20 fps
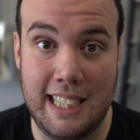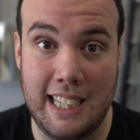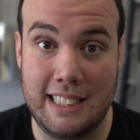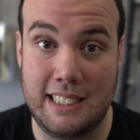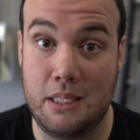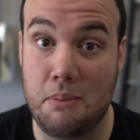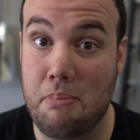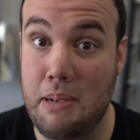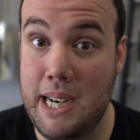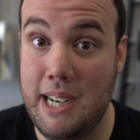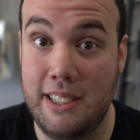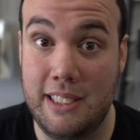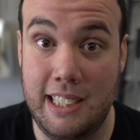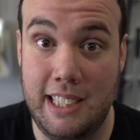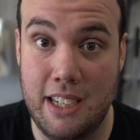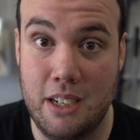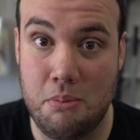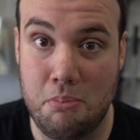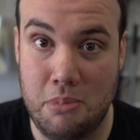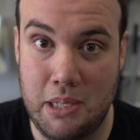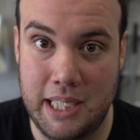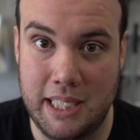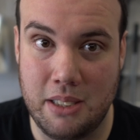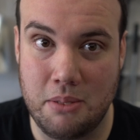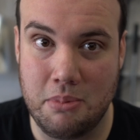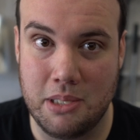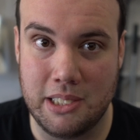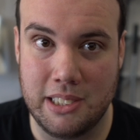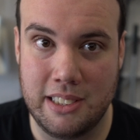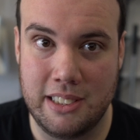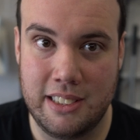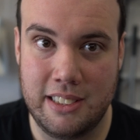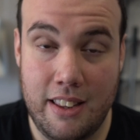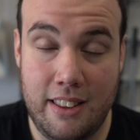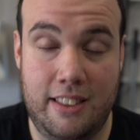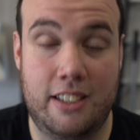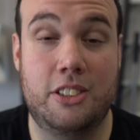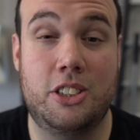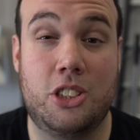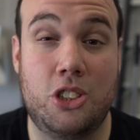that's apparently unbreakable.
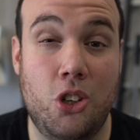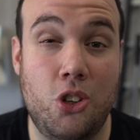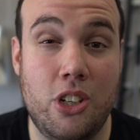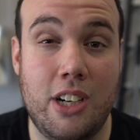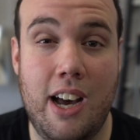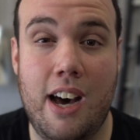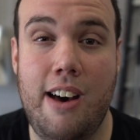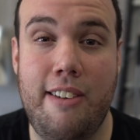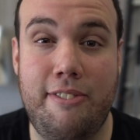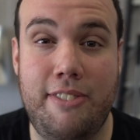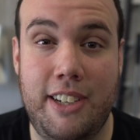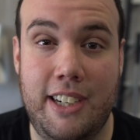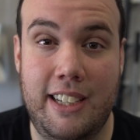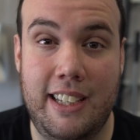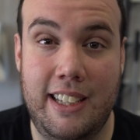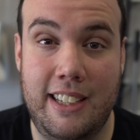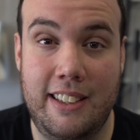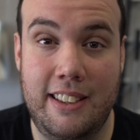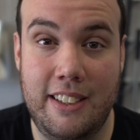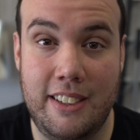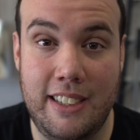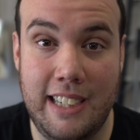They're so confident in their